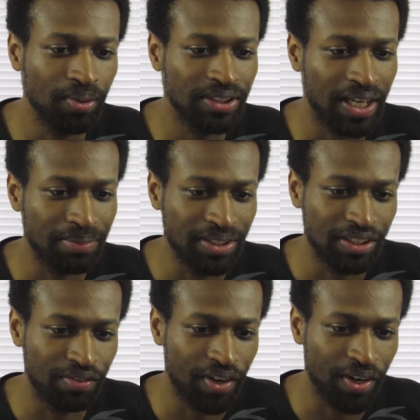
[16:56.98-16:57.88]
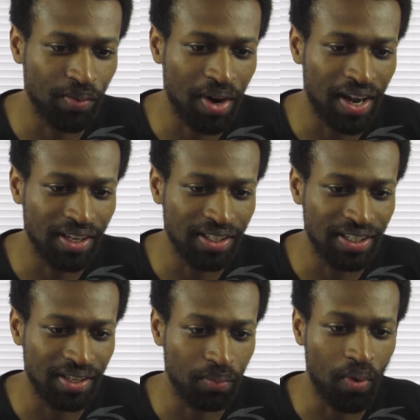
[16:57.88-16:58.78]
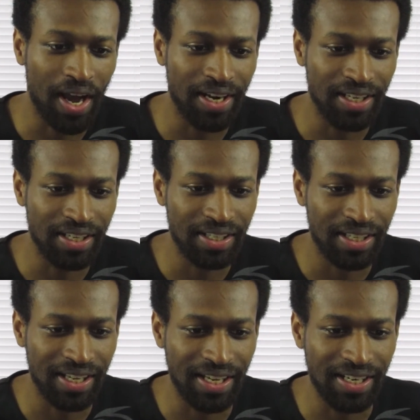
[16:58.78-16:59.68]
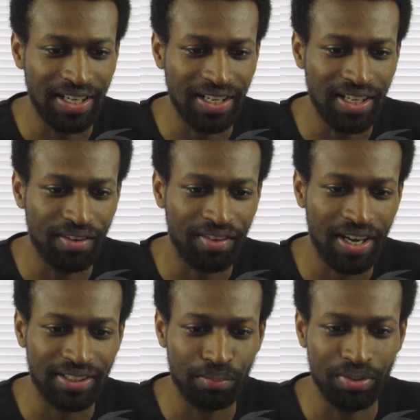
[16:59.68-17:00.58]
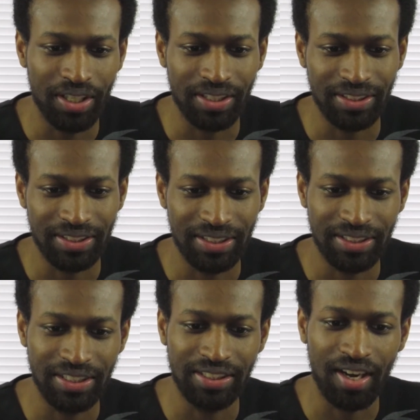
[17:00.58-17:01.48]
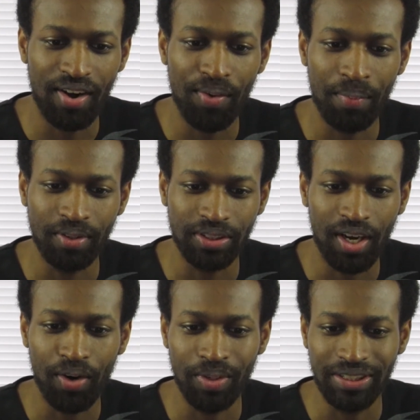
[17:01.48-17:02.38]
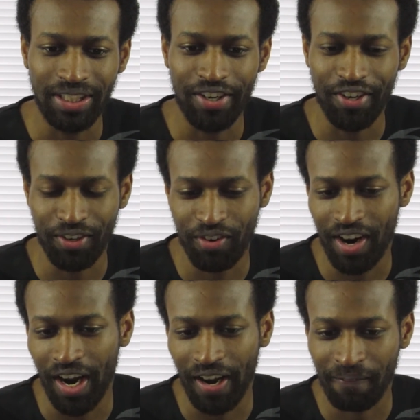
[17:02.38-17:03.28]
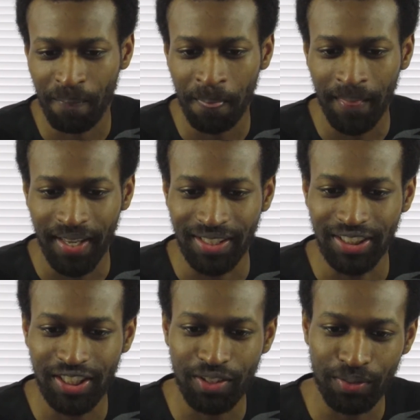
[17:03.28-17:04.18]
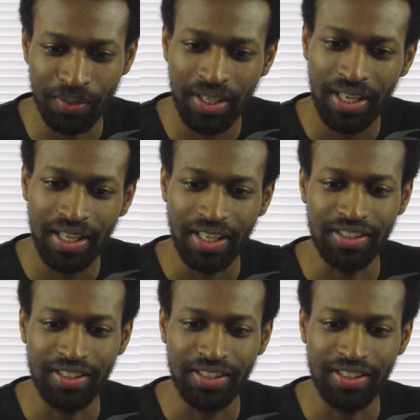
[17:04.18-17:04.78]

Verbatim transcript: Most times he is very whiny, whiny and in need of constant protection since he's almost always scared and crying. In general,